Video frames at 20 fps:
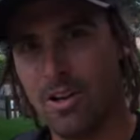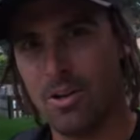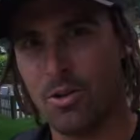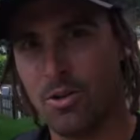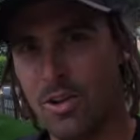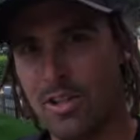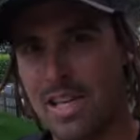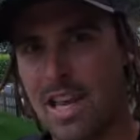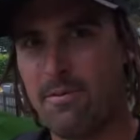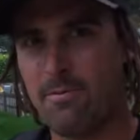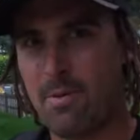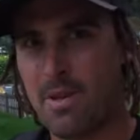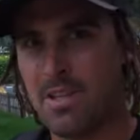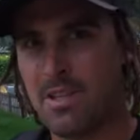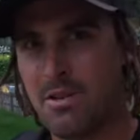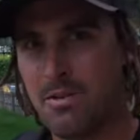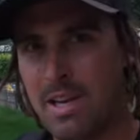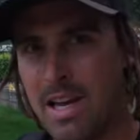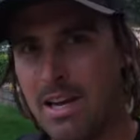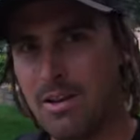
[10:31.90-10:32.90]
And all that's left for me
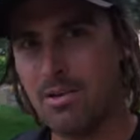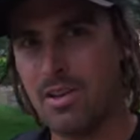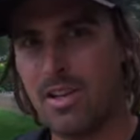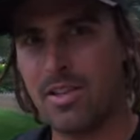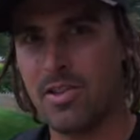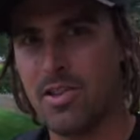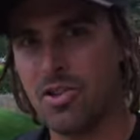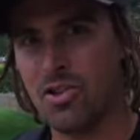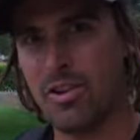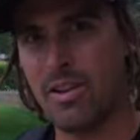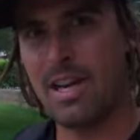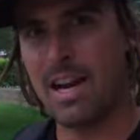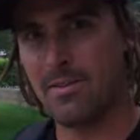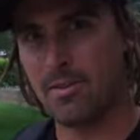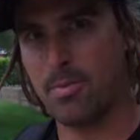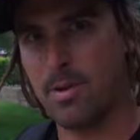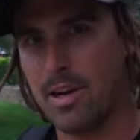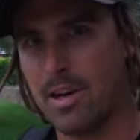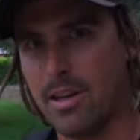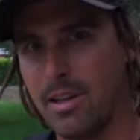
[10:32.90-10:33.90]
to do now is enjoy the
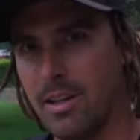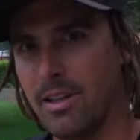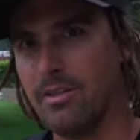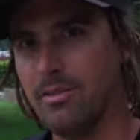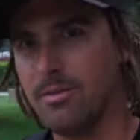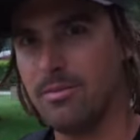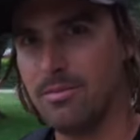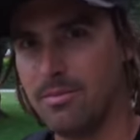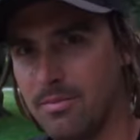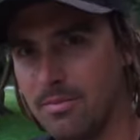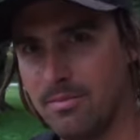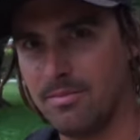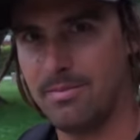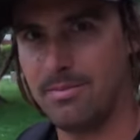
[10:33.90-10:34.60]
after party.